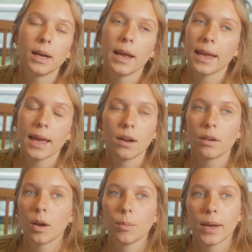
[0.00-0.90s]
I
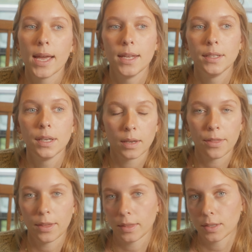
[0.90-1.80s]
cannot comprehend.
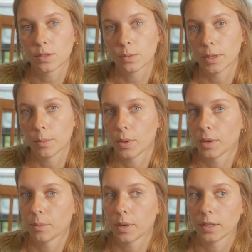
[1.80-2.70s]
I think that's a really
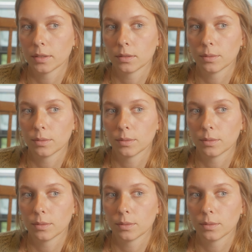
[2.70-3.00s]
important part.